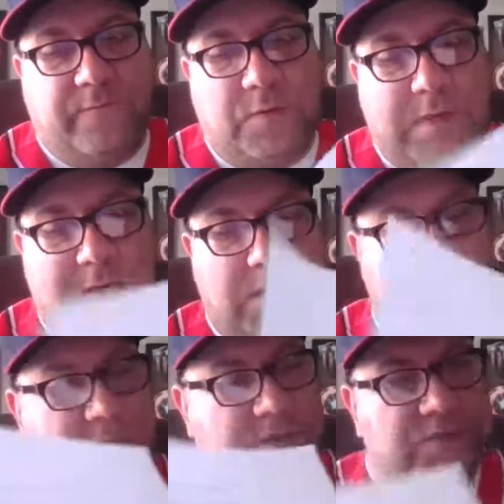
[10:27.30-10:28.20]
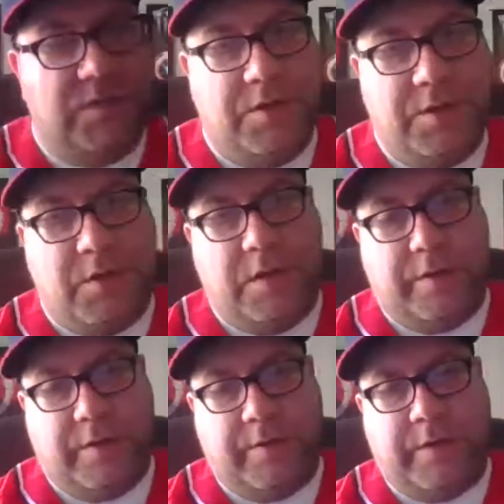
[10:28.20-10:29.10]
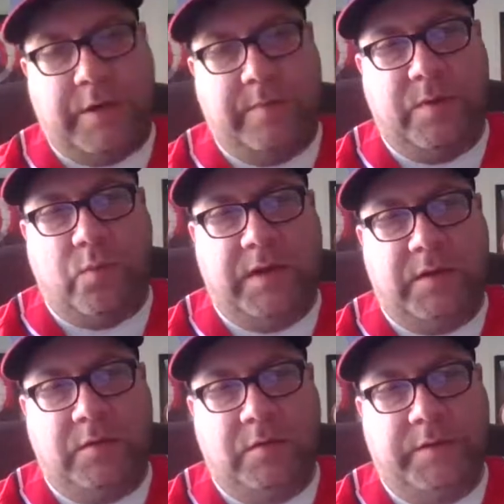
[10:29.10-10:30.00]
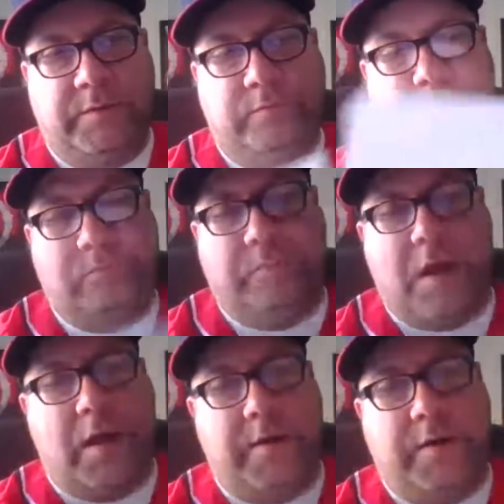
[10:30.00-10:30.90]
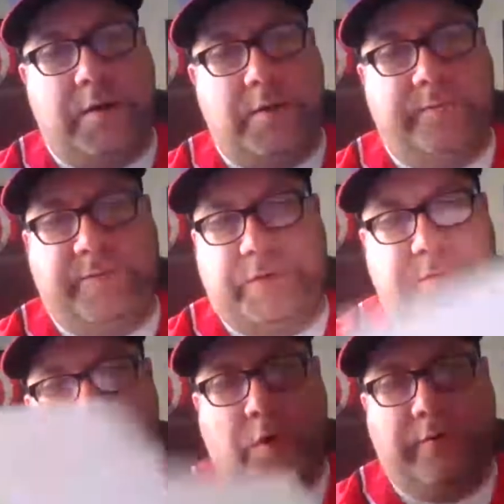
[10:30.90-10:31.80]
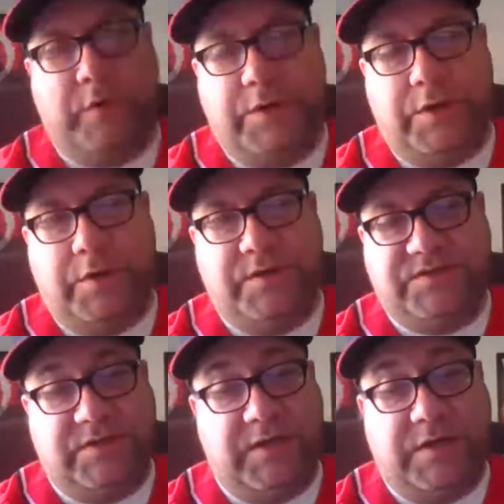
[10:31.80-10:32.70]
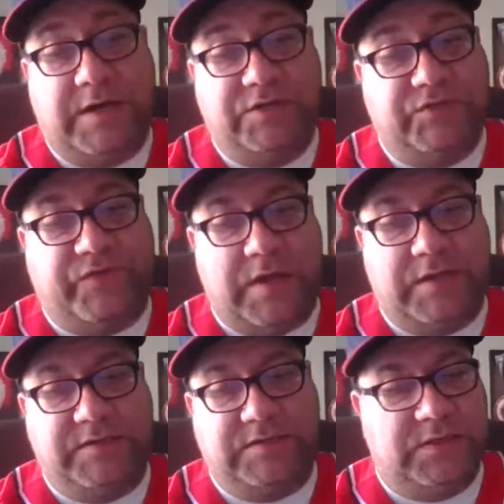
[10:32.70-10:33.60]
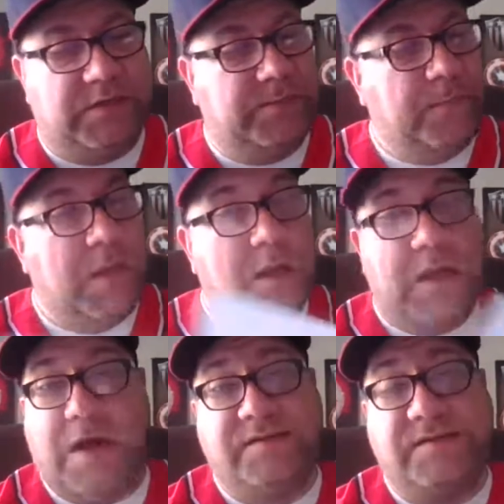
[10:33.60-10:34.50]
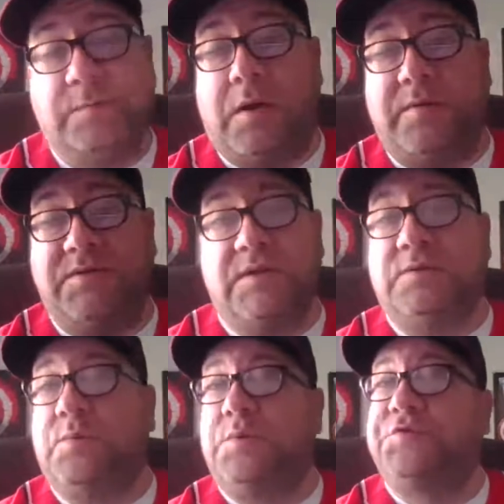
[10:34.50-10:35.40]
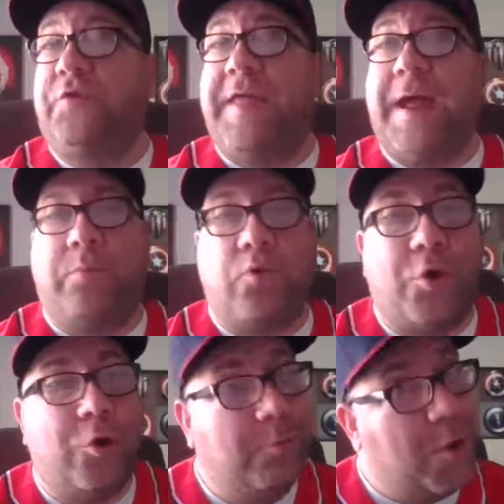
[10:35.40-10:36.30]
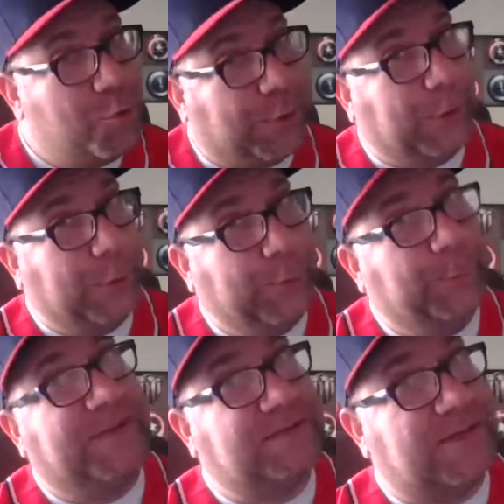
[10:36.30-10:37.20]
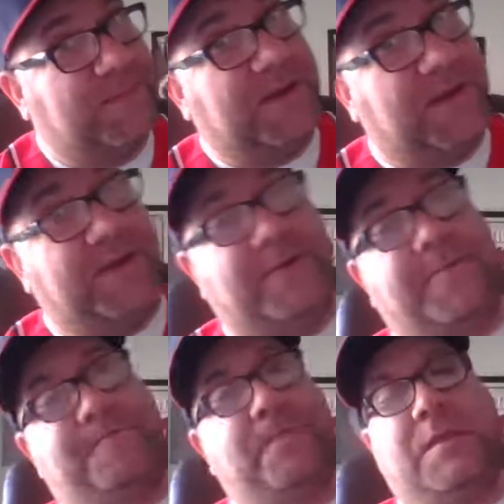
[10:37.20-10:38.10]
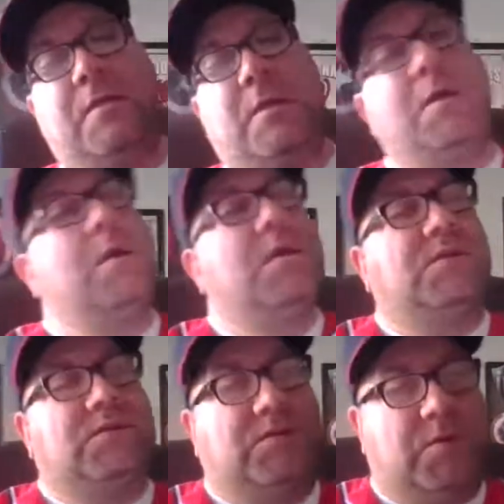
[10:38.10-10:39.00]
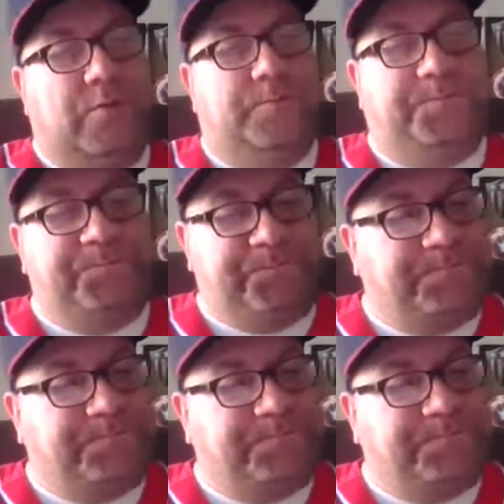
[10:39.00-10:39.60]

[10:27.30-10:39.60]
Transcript: from my collection that I've been waiting and pondering for over a year to send, and I just finally sent it. And honestly, part of sent it was for that promo code that's coming later. So,